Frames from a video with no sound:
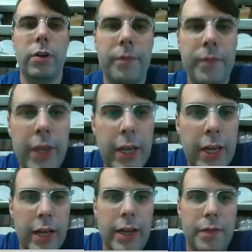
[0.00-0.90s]
on.
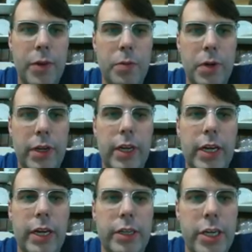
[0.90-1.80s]
Uh, if you want to
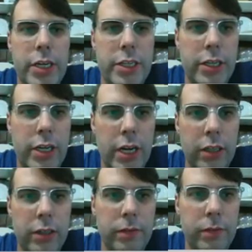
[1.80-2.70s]
uh, change the
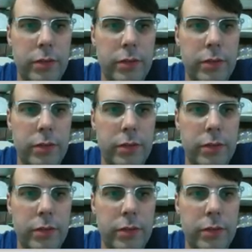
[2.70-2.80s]
color,